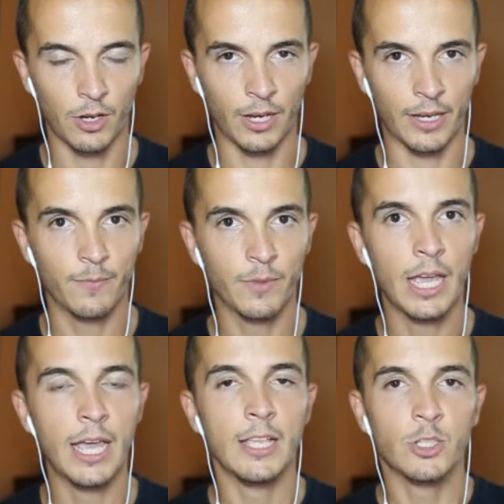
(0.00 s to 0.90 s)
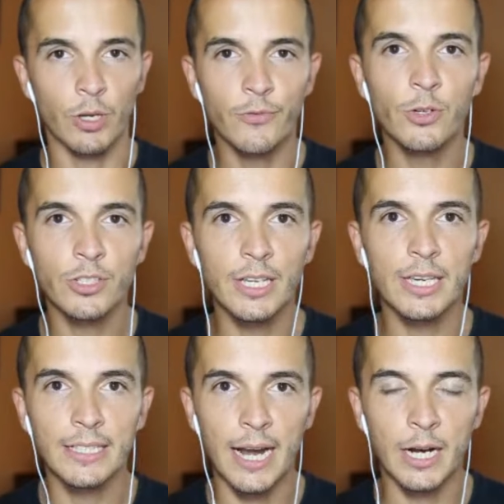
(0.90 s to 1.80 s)
Okay? So if you're sick
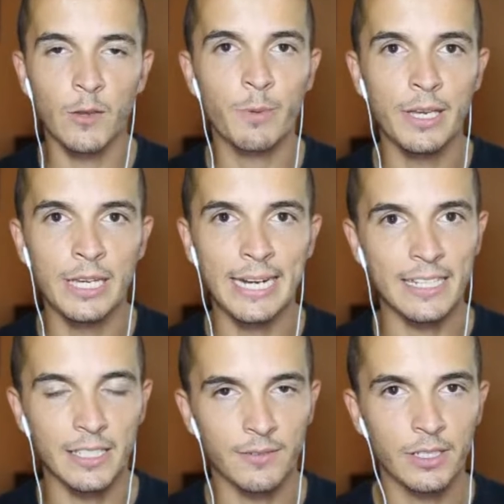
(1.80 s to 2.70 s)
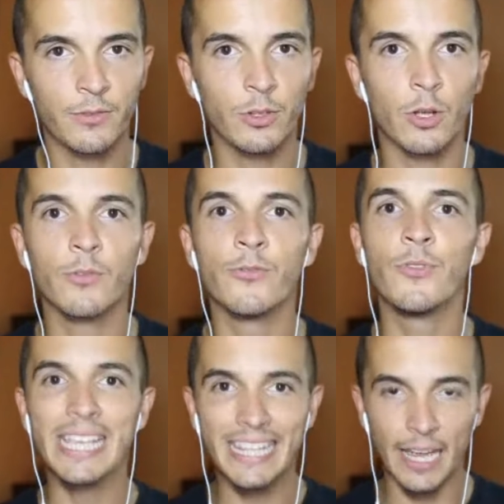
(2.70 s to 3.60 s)
and tired of being nice, even if you don't
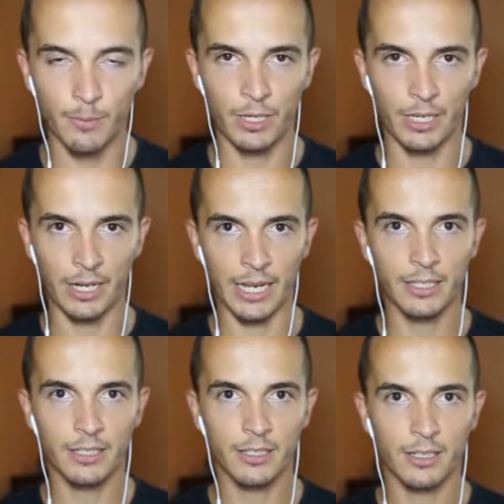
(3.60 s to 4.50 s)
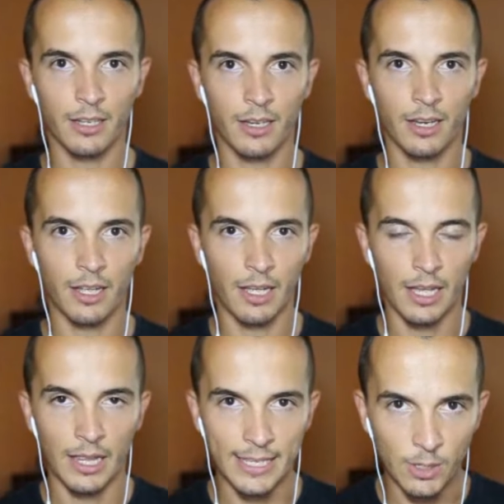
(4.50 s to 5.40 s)
feel like being nice,
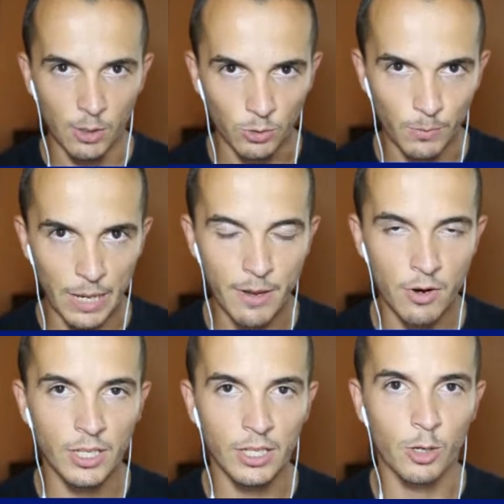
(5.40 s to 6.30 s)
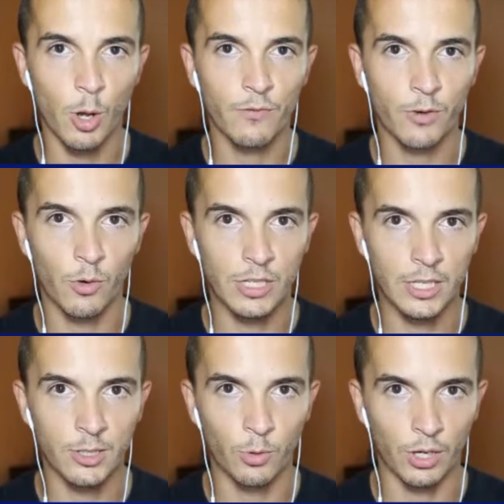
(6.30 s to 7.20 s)
then go to
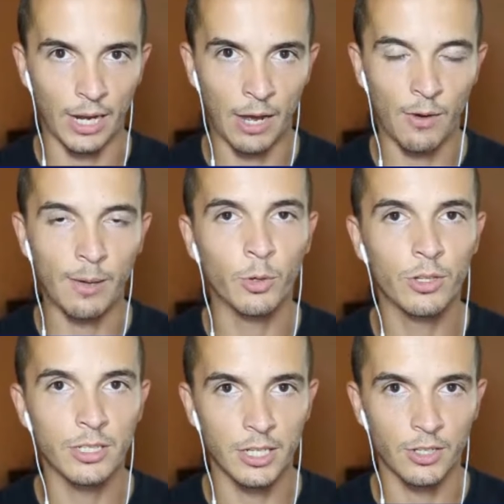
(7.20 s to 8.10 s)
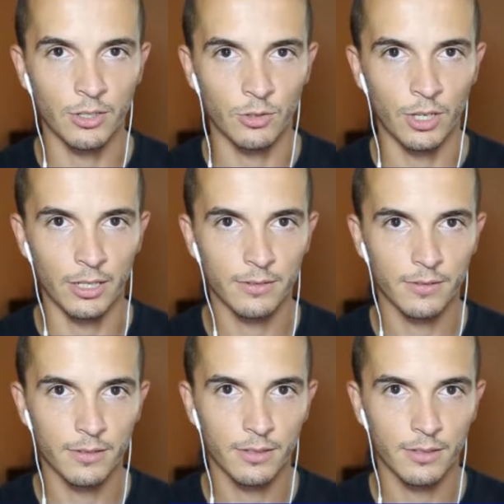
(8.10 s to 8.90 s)
buymatters.com/book now and book the session today.